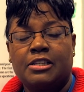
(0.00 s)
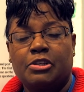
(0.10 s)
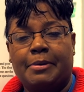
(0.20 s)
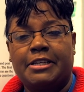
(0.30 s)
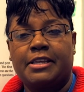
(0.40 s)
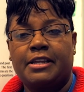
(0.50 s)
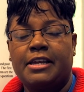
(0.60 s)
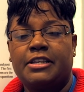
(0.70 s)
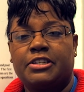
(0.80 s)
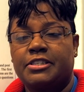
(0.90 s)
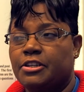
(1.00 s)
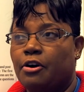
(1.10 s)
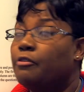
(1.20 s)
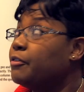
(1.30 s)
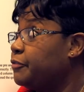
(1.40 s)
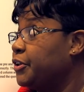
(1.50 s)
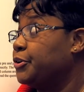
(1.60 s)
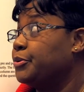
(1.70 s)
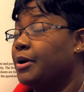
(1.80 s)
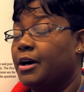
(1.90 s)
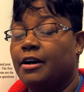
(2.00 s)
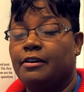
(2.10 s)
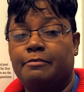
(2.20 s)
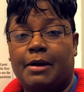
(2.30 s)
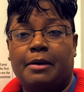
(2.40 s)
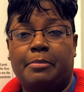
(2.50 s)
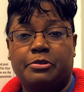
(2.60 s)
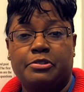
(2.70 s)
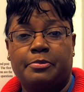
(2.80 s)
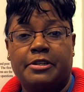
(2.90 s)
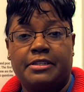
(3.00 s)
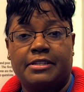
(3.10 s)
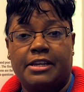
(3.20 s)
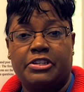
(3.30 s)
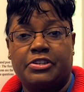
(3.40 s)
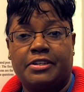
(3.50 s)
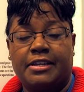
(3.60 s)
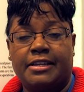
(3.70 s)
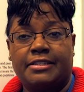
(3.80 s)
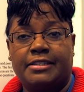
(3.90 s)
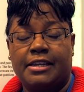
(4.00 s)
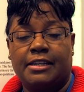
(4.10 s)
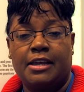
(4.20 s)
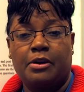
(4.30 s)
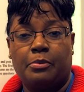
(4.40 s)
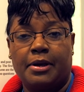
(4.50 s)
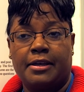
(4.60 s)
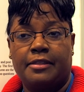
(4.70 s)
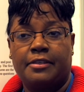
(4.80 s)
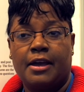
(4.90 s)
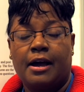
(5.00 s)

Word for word: So basically, just an overview of my poster presentation is dealing with